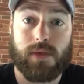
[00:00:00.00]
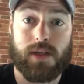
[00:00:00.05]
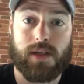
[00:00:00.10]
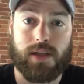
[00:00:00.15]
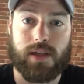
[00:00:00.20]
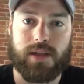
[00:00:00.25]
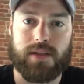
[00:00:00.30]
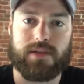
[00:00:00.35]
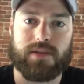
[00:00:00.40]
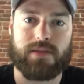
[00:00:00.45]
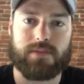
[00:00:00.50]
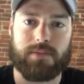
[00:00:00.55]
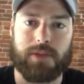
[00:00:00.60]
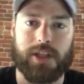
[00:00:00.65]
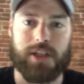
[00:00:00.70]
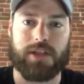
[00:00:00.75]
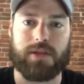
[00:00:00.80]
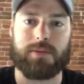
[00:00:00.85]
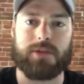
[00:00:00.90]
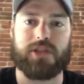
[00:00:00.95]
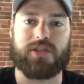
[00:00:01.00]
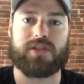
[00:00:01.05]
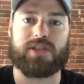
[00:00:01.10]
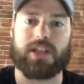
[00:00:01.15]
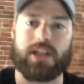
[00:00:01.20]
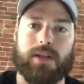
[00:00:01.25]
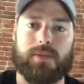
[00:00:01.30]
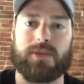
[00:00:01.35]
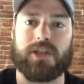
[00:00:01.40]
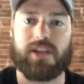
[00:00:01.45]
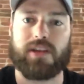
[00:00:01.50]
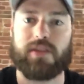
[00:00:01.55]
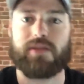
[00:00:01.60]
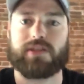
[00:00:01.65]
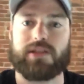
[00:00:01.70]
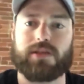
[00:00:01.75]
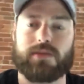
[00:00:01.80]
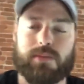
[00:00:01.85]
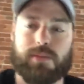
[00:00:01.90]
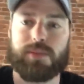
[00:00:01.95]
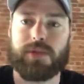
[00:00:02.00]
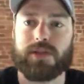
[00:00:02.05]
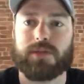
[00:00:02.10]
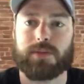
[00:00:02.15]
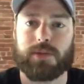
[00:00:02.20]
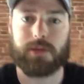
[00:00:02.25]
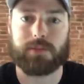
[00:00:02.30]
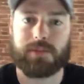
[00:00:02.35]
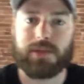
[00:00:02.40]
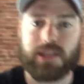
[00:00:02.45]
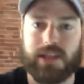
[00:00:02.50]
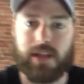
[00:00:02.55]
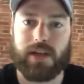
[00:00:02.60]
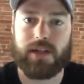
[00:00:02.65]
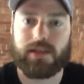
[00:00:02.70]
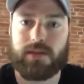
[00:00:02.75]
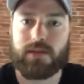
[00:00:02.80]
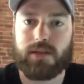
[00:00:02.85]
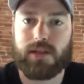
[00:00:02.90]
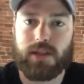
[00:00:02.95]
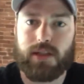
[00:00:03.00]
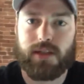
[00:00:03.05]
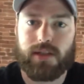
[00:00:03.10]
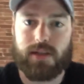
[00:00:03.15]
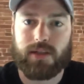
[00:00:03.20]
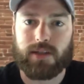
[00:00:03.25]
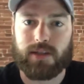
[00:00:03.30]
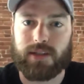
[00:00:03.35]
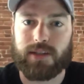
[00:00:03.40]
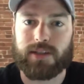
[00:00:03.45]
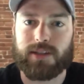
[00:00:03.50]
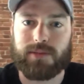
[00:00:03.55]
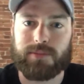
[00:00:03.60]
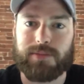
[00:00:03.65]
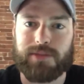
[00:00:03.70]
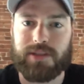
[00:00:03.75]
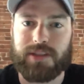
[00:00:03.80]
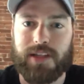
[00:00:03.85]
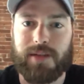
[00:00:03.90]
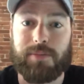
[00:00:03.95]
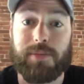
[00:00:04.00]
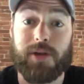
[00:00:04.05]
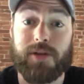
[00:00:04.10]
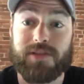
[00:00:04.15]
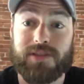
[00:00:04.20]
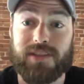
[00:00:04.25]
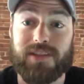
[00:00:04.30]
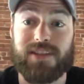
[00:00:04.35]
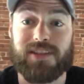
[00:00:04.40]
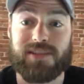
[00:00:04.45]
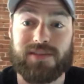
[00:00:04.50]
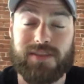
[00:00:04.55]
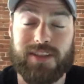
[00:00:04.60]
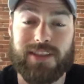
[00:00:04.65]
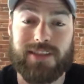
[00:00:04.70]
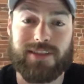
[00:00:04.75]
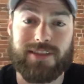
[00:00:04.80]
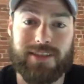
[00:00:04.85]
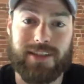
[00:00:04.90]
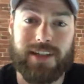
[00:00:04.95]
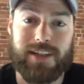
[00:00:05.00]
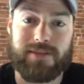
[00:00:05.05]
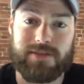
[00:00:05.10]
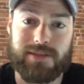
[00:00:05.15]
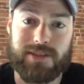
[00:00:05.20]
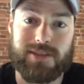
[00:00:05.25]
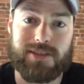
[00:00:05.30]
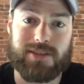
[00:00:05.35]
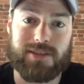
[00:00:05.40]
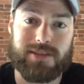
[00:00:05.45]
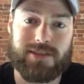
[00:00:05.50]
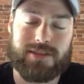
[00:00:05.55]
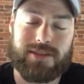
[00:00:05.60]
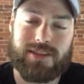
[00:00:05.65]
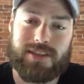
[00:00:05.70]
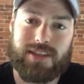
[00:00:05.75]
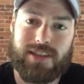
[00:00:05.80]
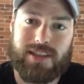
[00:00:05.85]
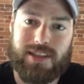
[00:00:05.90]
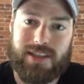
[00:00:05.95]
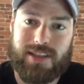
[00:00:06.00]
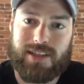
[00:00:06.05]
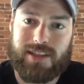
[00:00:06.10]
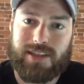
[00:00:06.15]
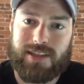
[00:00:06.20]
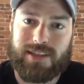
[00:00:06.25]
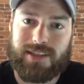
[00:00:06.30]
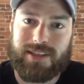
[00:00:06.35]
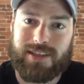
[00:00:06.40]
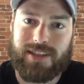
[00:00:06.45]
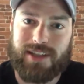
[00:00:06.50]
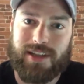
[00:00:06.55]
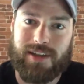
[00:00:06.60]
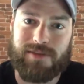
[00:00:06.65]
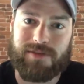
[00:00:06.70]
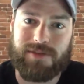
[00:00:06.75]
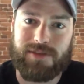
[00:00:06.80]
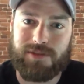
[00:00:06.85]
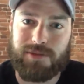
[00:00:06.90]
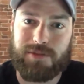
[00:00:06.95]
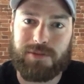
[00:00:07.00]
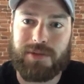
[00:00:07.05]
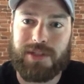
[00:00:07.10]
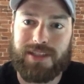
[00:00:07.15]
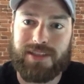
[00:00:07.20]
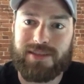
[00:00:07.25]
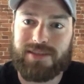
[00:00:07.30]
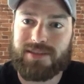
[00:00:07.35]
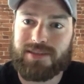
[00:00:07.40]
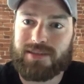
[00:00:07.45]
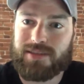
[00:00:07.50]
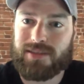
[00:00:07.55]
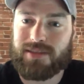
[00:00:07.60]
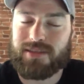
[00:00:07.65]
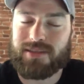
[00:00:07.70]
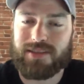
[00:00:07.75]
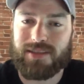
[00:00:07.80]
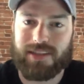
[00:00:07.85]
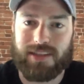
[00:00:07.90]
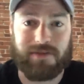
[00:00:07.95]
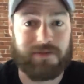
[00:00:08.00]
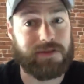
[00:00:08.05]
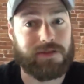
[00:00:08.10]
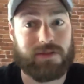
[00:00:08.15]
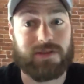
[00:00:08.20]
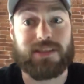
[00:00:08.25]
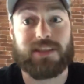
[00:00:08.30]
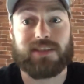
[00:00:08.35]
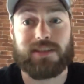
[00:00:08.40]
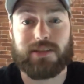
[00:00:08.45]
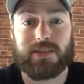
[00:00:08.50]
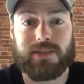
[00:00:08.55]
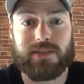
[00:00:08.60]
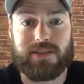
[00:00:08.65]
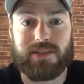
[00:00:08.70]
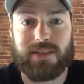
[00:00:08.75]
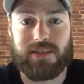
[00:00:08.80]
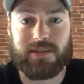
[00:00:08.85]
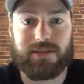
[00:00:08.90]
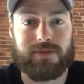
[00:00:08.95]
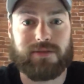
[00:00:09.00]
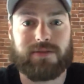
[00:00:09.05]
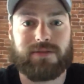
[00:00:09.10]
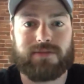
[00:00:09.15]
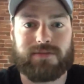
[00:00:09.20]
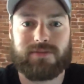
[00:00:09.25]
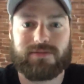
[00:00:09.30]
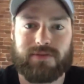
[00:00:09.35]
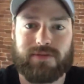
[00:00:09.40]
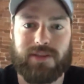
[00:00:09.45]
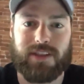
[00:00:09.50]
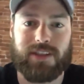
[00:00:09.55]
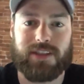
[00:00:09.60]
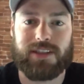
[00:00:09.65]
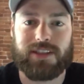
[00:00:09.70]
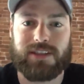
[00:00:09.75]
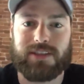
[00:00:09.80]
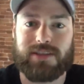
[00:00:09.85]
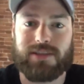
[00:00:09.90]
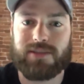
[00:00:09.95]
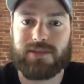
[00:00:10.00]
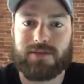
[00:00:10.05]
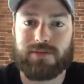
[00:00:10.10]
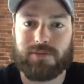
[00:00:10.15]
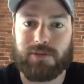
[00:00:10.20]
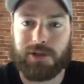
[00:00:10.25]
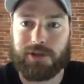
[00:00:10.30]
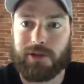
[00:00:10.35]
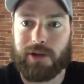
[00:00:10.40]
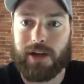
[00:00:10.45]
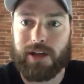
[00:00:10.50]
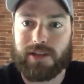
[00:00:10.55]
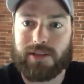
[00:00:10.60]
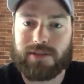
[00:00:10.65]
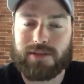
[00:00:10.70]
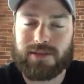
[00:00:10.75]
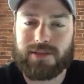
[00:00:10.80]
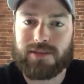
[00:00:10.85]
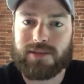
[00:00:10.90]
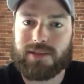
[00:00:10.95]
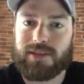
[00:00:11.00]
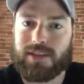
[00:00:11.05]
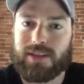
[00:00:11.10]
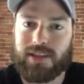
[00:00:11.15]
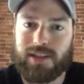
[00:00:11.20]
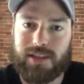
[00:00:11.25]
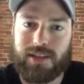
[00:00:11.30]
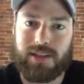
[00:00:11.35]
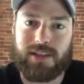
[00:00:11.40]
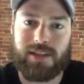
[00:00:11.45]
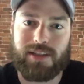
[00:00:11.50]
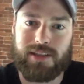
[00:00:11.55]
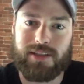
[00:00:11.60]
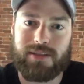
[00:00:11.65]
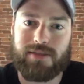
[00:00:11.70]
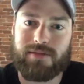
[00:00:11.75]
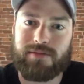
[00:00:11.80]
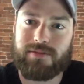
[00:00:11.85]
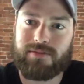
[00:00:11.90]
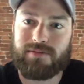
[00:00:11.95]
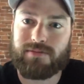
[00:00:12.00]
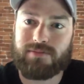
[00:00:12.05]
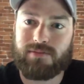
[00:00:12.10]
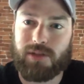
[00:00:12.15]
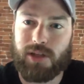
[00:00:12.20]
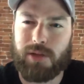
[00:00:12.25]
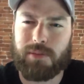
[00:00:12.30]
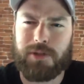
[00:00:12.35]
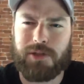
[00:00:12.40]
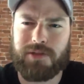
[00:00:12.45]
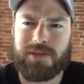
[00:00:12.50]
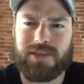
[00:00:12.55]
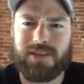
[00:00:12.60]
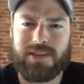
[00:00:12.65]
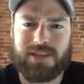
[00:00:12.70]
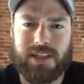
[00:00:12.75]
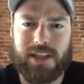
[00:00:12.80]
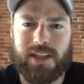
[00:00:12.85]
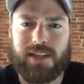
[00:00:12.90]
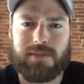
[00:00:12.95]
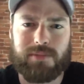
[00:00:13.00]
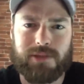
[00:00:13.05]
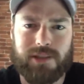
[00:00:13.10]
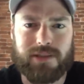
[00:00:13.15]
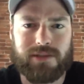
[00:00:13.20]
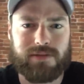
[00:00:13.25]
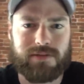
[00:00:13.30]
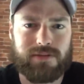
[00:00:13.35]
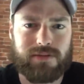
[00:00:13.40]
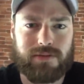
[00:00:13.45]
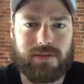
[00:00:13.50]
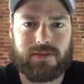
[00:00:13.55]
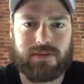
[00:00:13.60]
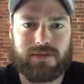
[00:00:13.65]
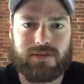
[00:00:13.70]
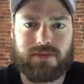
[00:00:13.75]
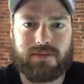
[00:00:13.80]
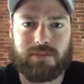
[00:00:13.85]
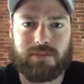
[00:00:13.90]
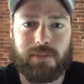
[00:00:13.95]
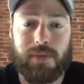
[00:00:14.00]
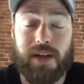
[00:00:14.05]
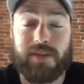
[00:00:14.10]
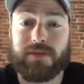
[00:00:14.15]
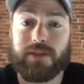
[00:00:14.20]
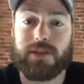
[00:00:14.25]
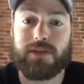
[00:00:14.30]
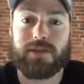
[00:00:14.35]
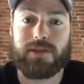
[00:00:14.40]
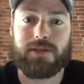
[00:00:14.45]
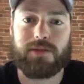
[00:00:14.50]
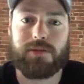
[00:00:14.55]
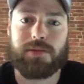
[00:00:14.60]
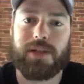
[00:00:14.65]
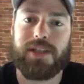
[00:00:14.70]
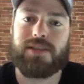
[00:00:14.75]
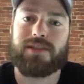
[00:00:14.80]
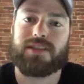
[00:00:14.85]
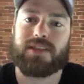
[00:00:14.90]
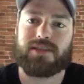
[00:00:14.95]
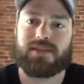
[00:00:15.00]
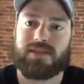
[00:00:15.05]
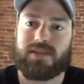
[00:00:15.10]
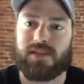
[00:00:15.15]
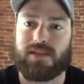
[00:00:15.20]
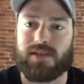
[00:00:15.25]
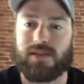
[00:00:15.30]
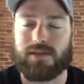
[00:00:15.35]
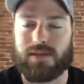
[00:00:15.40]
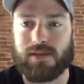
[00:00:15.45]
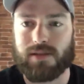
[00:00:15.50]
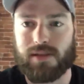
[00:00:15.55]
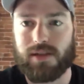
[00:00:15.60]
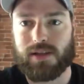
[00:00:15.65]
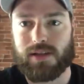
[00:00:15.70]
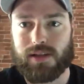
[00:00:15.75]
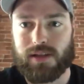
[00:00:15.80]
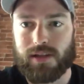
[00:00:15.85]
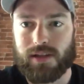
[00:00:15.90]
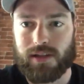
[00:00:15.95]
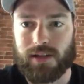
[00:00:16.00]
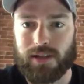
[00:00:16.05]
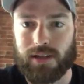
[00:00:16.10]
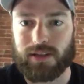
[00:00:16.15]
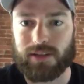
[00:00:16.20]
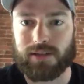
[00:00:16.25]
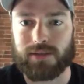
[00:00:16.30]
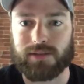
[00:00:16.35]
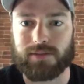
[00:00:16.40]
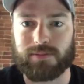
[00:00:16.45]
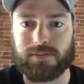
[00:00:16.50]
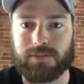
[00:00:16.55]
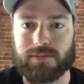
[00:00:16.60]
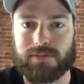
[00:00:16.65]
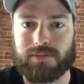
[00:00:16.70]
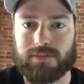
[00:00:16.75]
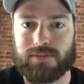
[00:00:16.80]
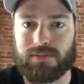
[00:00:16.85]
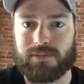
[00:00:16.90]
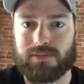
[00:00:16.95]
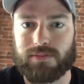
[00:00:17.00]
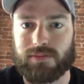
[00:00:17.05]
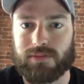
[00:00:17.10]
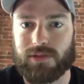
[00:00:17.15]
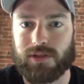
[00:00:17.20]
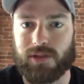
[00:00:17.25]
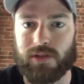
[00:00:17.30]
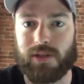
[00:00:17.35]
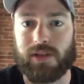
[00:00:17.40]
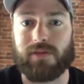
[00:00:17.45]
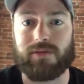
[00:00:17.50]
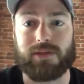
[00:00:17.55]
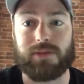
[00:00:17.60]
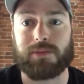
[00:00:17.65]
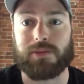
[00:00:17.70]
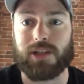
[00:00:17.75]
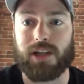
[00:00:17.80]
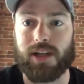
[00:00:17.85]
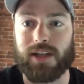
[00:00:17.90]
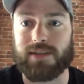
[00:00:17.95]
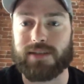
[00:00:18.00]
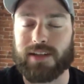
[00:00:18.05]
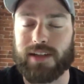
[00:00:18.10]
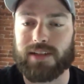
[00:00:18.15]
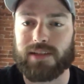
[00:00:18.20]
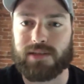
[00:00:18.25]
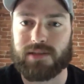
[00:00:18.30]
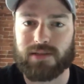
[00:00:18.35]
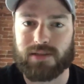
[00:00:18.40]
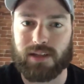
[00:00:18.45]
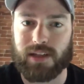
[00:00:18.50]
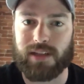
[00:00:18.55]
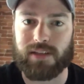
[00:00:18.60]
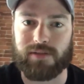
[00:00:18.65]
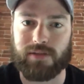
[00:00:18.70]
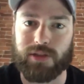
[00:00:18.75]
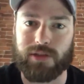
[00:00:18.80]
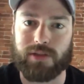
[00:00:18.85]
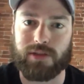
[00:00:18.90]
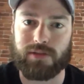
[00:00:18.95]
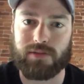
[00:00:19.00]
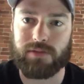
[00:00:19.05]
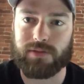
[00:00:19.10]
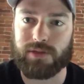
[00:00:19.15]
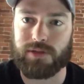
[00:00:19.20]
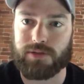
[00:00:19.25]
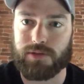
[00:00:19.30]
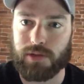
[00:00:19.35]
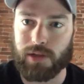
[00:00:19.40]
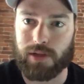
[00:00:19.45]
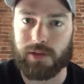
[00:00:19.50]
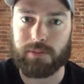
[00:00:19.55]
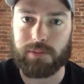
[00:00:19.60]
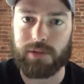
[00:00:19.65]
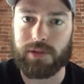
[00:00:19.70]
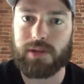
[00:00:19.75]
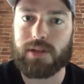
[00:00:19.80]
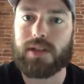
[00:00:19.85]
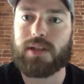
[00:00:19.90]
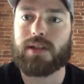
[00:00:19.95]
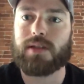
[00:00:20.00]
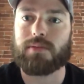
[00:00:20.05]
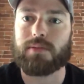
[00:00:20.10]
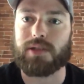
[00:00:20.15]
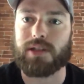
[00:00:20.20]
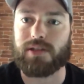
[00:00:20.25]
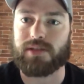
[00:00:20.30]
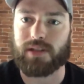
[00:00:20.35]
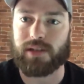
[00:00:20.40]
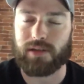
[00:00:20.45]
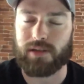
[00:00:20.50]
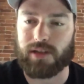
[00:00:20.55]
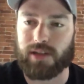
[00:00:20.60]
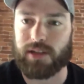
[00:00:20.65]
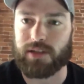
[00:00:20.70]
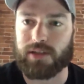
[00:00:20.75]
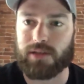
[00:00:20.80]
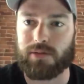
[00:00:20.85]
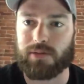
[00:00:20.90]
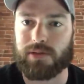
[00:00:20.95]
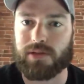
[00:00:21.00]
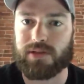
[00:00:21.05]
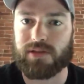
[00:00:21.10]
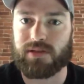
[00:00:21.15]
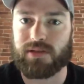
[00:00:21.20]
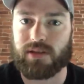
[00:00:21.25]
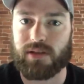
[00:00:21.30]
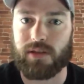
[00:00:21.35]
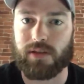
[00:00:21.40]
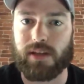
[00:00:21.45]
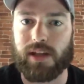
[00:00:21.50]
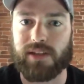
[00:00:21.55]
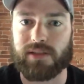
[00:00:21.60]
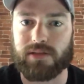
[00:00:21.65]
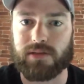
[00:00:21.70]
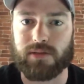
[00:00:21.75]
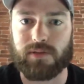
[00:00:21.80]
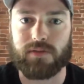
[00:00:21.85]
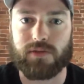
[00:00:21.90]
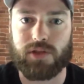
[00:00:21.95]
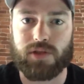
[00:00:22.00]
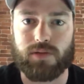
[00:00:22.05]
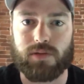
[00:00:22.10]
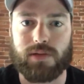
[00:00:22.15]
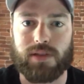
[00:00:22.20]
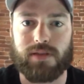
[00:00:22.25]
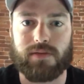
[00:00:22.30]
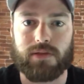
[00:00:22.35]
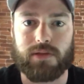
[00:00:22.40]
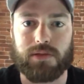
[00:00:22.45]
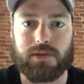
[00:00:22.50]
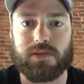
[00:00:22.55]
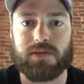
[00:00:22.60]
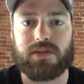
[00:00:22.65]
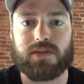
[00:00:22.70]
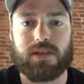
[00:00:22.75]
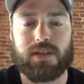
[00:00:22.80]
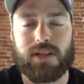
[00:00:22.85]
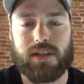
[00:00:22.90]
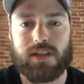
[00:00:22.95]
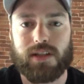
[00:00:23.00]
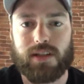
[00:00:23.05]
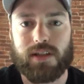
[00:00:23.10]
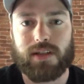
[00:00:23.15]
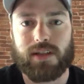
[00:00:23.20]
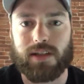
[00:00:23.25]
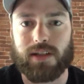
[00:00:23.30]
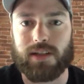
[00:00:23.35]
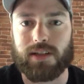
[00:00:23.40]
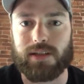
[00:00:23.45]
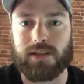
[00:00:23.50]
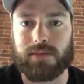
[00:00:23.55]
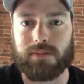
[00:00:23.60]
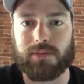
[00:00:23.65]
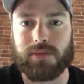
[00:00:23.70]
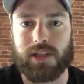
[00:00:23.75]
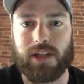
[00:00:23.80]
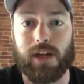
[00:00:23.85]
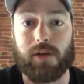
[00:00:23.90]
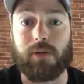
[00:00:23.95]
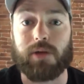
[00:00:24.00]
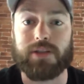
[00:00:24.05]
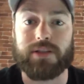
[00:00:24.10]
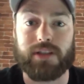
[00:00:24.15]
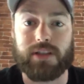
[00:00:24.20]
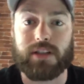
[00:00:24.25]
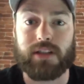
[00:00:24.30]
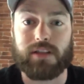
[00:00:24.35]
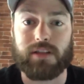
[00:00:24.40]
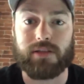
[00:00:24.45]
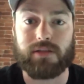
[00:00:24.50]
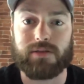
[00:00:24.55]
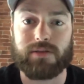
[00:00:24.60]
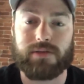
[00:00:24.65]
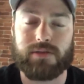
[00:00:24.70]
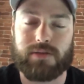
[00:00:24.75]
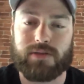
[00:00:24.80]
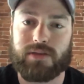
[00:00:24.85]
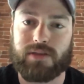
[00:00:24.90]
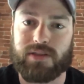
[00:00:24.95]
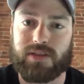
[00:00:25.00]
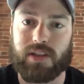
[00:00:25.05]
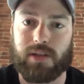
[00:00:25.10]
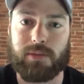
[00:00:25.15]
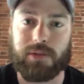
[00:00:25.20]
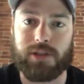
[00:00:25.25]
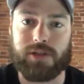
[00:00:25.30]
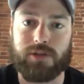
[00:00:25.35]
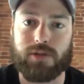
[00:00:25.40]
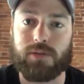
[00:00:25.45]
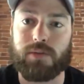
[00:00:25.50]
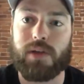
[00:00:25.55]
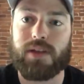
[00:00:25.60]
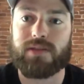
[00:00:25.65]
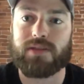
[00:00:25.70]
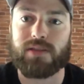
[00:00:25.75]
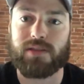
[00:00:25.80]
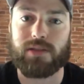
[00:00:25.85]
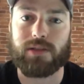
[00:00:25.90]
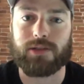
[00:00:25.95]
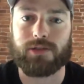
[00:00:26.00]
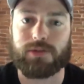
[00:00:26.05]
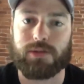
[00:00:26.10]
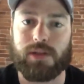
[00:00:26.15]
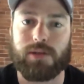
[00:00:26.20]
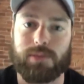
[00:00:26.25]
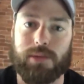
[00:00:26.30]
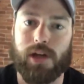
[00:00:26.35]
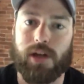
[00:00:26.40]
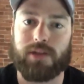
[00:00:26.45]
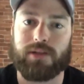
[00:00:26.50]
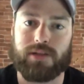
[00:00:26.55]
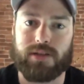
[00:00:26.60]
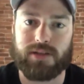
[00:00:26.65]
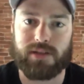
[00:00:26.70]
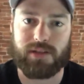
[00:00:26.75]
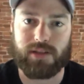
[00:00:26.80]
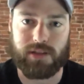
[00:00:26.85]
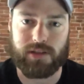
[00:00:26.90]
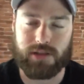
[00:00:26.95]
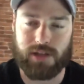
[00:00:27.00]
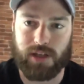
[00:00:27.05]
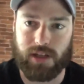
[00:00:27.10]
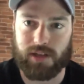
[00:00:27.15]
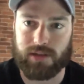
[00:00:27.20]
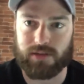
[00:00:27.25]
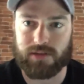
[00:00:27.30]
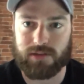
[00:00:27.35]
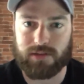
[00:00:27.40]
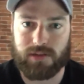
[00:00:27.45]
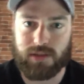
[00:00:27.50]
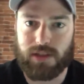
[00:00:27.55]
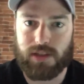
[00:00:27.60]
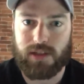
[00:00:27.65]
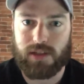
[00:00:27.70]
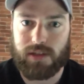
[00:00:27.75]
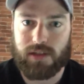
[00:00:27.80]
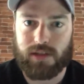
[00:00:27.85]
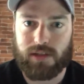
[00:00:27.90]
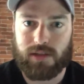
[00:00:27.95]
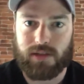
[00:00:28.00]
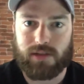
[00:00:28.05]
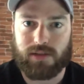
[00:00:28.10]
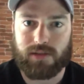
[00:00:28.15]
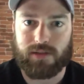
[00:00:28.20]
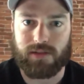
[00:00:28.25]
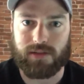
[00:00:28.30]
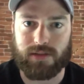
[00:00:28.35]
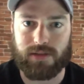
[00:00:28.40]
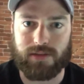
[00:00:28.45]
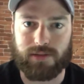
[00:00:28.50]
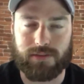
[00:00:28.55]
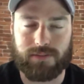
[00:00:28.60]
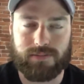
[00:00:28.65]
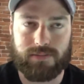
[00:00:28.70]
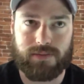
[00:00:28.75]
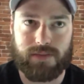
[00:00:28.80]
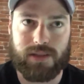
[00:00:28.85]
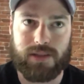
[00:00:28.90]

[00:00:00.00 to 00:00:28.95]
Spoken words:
Hey guys, my name is James. I live in Pittsburgh, PA, and I'm posting this video after a few weeks, a few years of feeling regret and almost ashamed of my vote in 2016. So to give some context, I voted for Trump because I thought he was the lesser of two evils. And I wanted to give someone who wasn't a career politician a chance to,